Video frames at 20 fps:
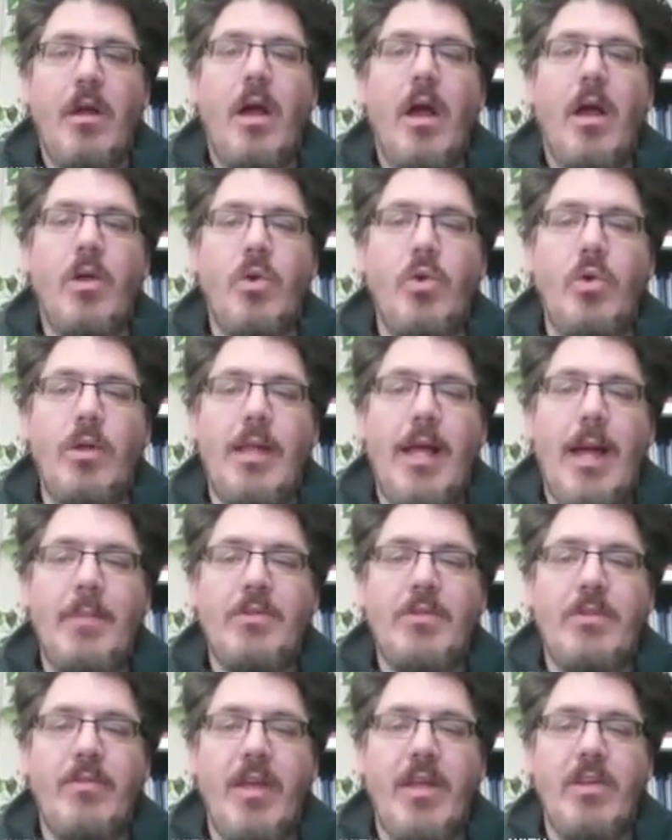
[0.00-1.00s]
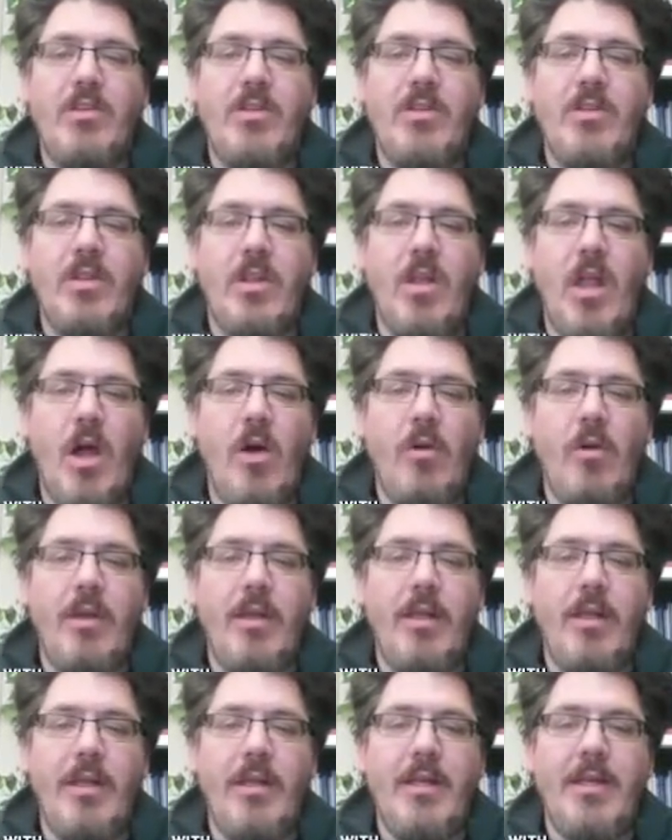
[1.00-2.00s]
A cool observation to note
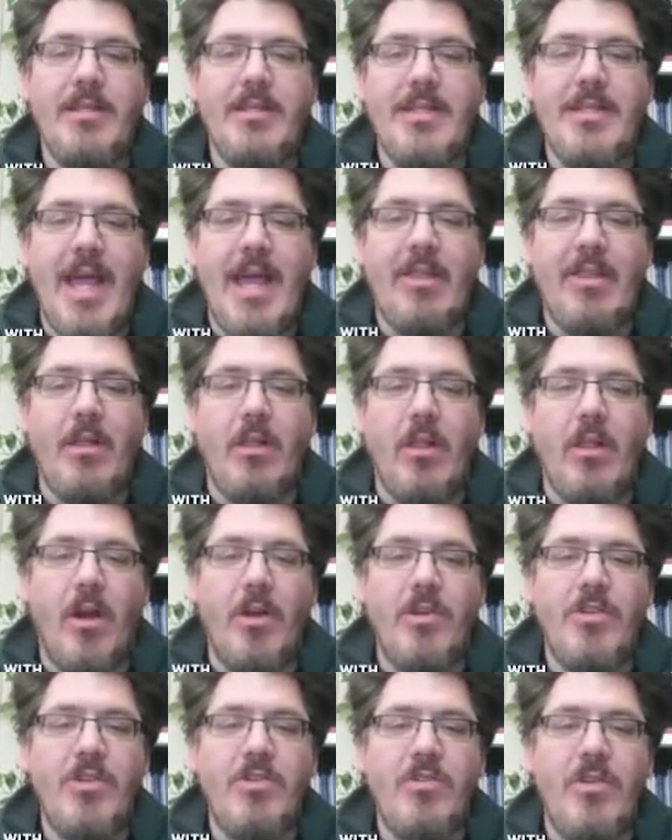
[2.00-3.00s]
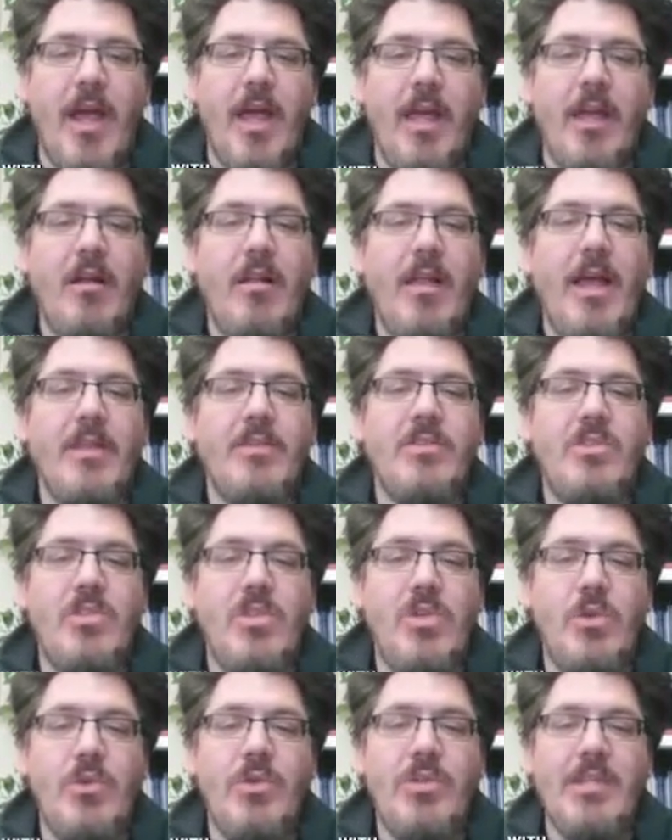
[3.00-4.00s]
is that the larger triangle has
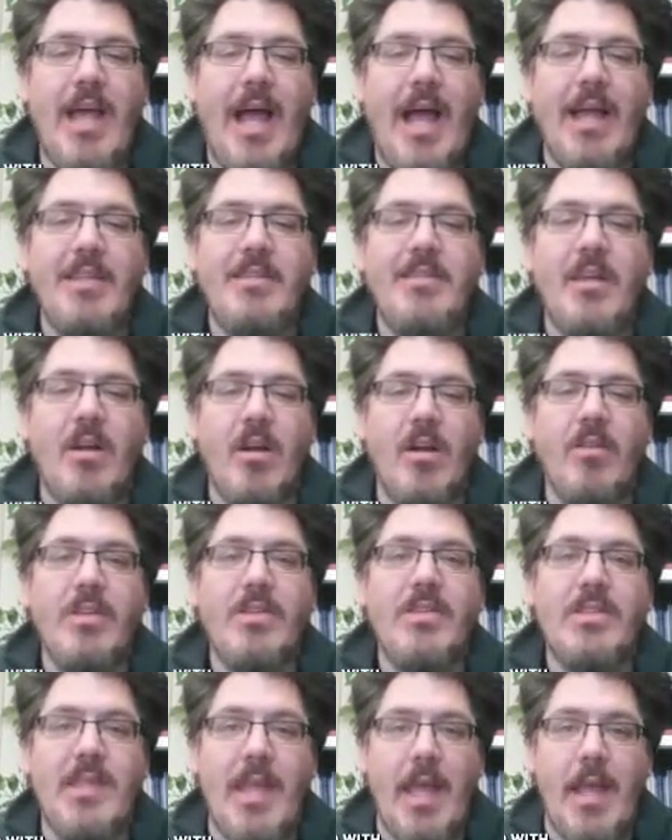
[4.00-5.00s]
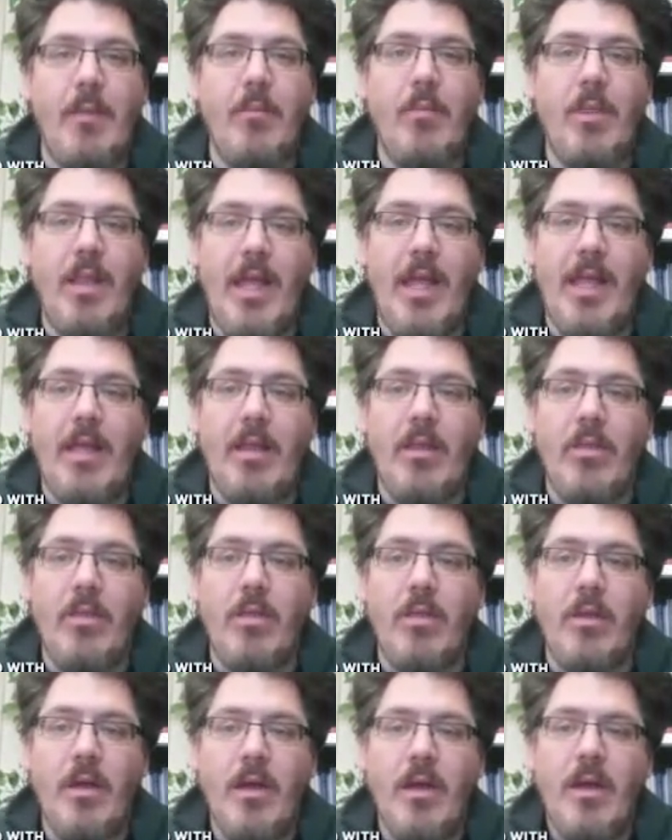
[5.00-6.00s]
two sides that are the same length.
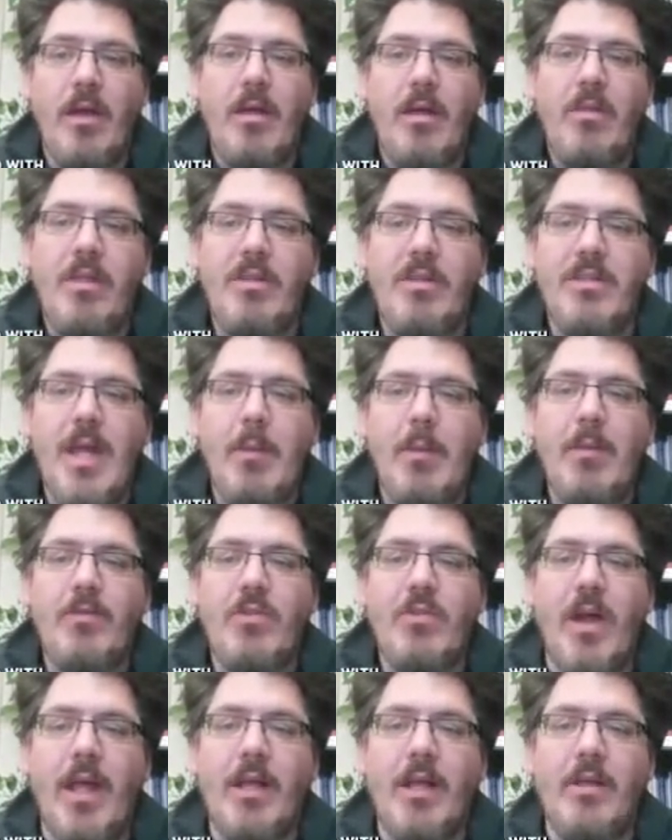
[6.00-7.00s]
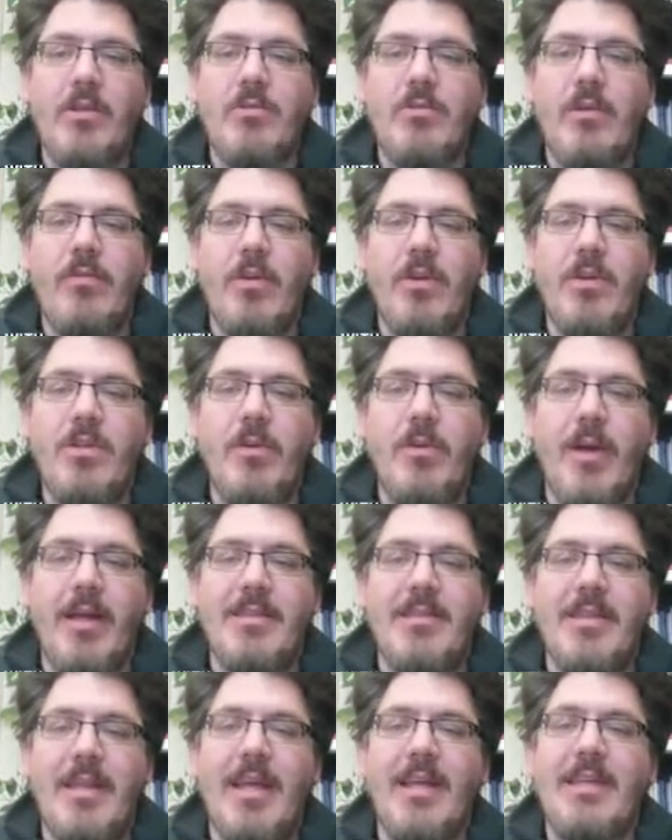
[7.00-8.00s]
This type of triangle is referred to
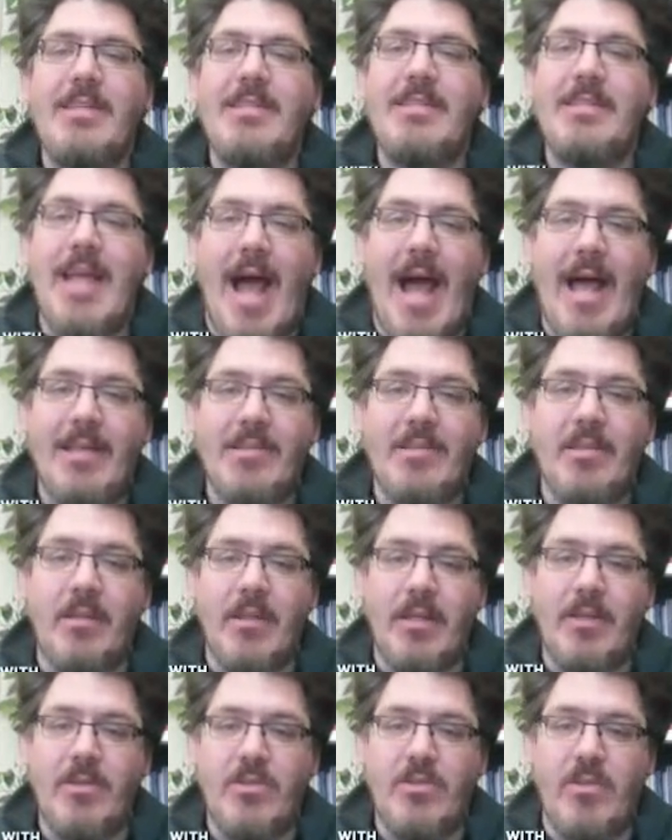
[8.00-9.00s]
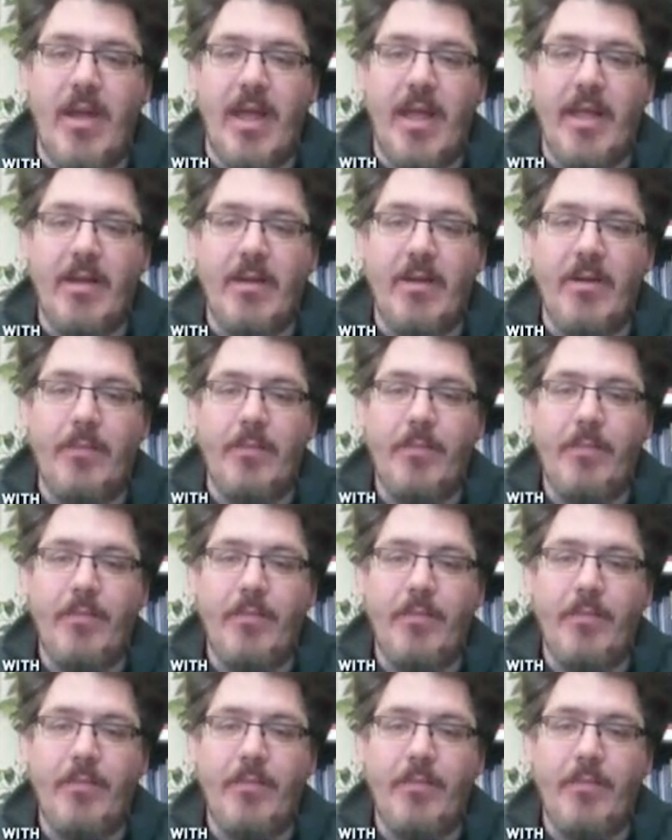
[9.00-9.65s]
as an isosceles triangle.